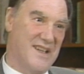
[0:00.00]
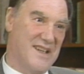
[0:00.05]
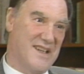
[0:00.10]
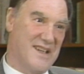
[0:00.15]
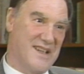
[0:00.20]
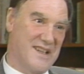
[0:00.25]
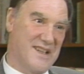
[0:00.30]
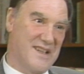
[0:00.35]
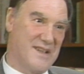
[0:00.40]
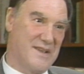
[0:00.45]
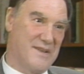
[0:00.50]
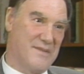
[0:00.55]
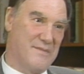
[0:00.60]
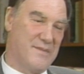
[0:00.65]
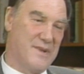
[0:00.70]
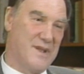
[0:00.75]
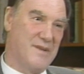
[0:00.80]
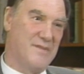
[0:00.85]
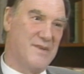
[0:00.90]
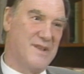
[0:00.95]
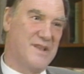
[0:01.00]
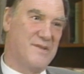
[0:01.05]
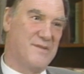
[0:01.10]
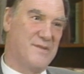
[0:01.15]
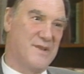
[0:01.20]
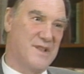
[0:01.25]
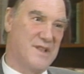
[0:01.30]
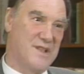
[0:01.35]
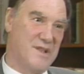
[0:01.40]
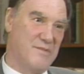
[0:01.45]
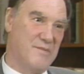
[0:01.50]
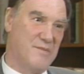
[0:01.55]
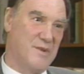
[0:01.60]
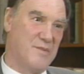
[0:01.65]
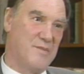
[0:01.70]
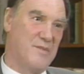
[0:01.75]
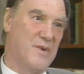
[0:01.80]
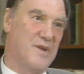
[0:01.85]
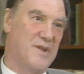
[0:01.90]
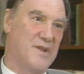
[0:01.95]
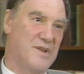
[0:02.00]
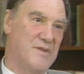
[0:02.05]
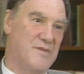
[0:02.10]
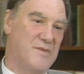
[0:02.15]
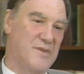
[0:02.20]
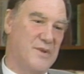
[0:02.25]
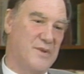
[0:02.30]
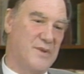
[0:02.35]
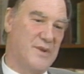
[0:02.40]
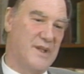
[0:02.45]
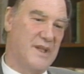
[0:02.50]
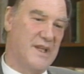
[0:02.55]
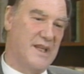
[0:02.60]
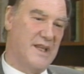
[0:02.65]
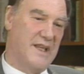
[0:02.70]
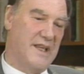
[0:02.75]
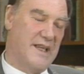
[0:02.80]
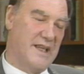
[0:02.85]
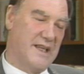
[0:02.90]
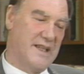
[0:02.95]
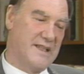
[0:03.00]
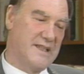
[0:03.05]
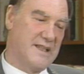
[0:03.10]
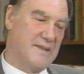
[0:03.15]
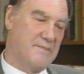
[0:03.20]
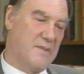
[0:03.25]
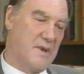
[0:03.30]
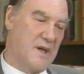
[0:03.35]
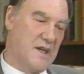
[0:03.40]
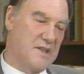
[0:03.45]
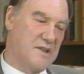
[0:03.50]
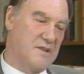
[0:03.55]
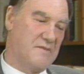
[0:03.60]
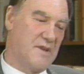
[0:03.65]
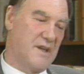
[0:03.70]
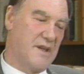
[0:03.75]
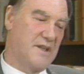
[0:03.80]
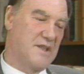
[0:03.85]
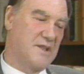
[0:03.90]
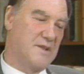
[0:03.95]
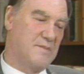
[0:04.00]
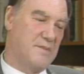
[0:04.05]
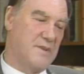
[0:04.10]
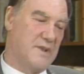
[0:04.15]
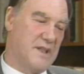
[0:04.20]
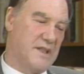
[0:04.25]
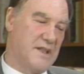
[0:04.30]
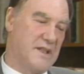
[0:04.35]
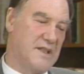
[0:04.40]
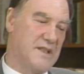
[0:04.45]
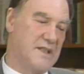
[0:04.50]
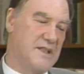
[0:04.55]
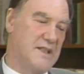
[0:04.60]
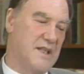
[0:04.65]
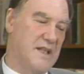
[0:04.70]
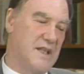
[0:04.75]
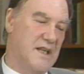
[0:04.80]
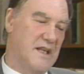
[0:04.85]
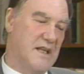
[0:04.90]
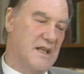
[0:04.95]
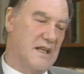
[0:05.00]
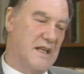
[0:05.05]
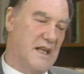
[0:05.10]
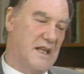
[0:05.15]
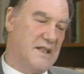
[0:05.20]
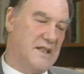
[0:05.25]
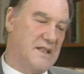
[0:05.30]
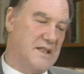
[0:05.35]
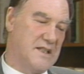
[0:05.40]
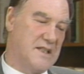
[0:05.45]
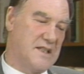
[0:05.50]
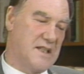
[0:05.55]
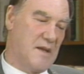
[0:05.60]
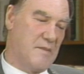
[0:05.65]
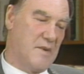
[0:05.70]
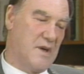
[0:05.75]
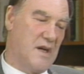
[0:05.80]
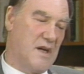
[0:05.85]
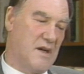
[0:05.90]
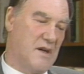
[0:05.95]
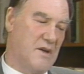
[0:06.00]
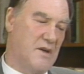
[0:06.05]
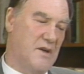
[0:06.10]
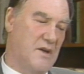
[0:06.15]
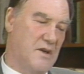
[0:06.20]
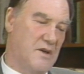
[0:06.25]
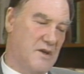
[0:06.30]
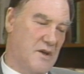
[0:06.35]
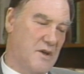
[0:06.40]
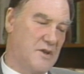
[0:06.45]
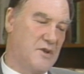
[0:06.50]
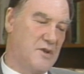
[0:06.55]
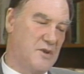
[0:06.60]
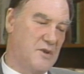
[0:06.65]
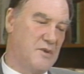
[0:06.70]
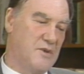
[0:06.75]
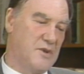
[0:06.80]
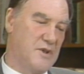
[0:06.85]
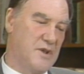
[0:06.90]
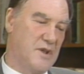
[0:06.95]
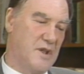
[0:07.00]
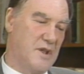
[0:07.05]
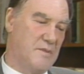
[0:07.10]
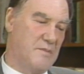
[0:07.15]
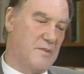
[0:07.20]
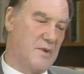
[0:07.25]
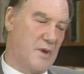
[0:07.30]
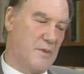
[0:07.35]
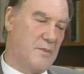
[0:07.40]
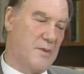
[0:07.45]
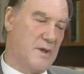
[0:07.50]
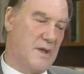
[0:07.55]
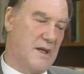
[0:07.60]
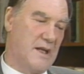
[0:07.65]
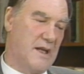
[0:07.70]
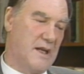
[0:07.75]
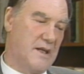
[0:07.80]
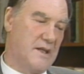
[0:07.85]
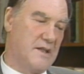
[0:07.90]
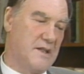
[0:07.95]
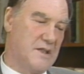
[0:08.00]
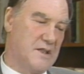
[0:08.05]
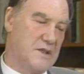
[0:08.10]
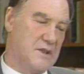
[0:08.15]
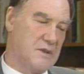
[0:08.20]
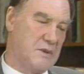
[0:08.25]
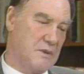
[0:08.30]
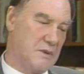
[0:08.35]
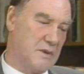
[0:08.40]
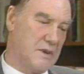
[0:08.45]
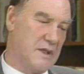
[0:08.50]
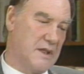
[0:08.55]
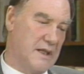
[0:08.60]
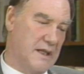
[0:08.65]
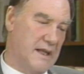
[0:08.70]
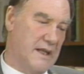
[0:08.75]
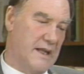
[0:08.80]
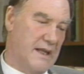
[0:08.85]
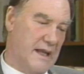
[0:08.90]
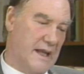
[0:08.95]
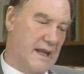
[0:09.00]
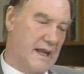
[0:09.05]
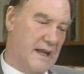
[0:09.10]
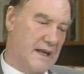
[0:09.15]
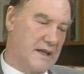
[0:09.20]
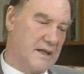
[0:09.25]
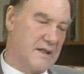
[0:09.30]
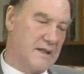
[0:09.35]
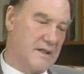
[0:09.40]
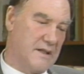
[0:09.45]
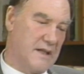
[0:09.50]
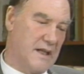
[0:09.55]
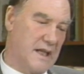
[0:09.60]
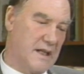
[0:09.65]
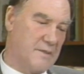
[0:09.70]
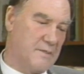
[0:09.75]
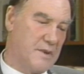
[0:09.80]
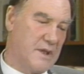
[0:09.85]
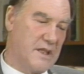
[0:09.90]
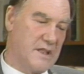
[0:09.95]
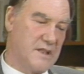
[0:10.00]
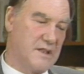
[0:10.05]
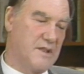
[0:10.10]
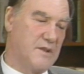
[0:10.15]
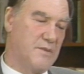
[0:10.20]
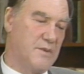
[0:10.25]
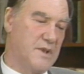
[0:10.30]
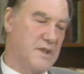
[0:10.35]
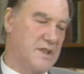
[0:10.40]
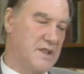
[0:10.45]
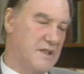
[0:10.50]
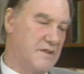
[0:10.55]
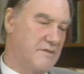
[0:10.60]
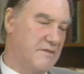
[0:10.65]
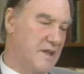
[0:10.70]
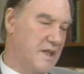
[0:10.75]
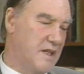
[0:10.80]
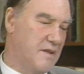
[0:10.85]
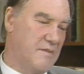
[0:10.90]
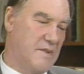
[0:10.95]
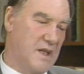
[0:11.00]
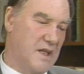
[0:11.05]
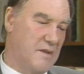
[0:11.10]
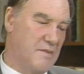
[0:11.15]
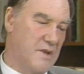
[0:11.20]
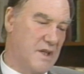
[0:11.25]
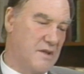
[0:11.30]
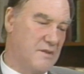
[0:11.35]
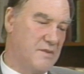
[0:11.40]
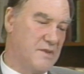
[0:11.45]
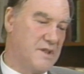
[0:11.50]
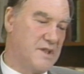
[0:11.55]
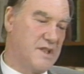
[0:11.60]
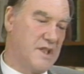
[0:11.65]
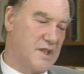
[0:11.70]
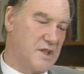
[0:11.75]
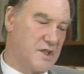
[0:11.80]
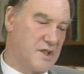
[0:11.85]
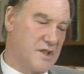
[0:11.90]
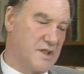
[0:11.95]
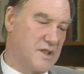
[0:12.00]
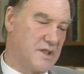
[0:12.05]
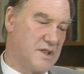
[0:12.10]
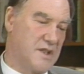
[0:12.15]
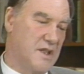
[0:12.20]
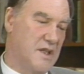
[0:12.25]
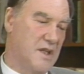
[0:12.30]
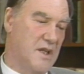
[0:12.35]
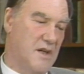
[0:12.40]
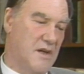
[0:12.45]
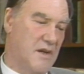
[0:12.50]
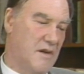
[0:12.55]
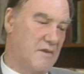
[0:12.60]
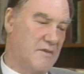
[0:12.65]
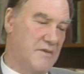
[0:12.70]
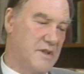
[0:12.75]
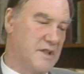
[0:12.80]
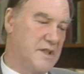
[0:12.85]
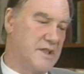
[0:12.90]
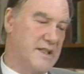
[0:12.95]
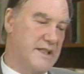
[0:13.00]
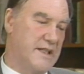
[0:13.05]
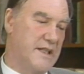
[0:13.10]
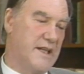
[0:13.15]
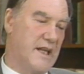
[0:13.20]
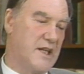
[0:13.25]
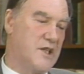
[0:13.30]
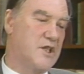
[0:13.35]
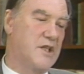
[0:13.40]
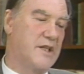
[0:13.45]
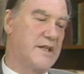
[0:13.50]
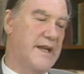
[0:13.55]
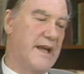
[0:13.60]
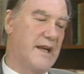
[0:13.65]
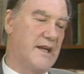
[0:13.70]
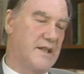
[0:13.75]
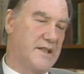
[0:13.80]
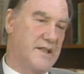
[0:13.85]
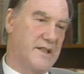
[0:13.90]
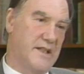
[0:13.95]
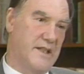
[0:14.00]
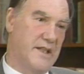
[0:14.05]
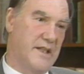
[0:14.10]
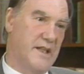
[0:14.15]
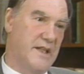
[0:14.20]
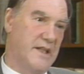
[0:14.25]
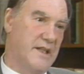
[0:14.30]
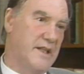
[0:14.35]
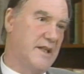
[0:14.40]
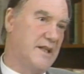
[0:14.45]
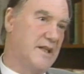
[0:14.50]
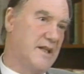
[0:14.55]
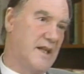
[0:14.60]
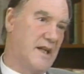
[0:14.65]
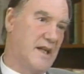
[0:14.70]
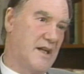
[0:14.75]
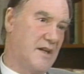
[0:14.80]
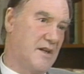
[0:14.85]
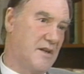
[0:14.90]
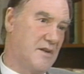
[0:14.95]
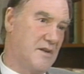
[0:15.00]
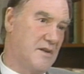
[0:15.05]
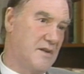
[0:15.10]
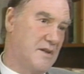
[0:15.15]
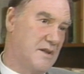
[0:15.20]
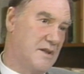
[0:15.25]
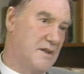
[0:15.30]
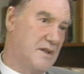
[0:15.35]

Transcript: uh, primitive and simple point of view is a part of our experience that is somehow not usually properly understood. And at present, we see very many manifestations of this irrationality in our